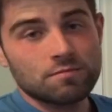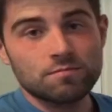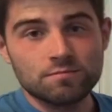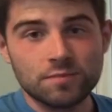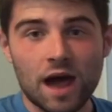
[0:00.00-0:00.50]

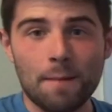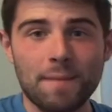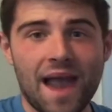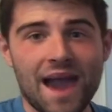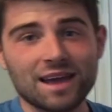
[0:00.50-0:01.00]
But I'm
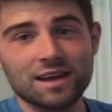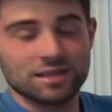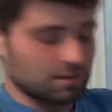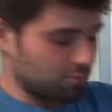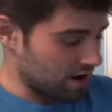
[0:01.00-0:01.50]
back
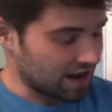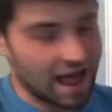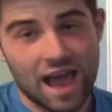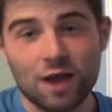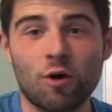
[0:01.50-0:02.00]
to bring in
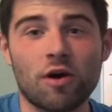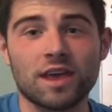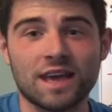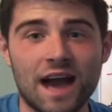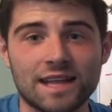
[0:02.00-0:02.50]
high quality
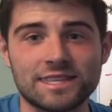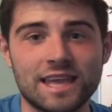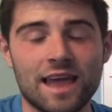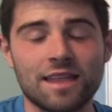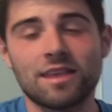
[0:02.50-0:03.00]

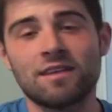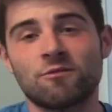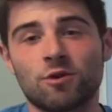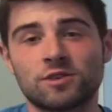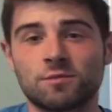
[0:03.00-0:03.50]
content. If you
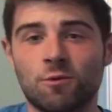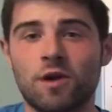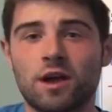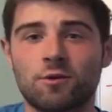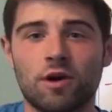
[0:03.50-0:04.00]
want to see more
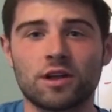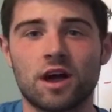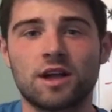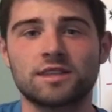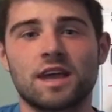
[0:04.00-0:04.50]
high quality
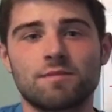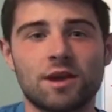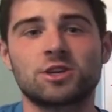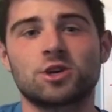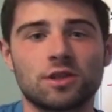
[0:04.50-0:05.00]
content, make
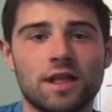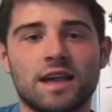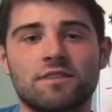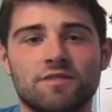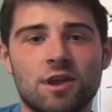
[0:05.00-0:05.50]
sure you like
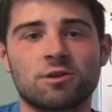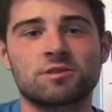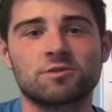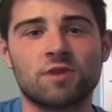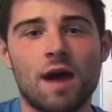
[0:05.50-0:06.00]
the video and
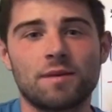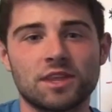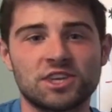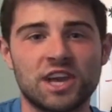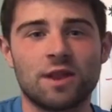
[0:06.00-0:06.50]
subscribe to the
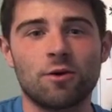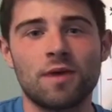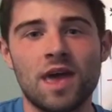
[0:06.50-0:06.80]
channel.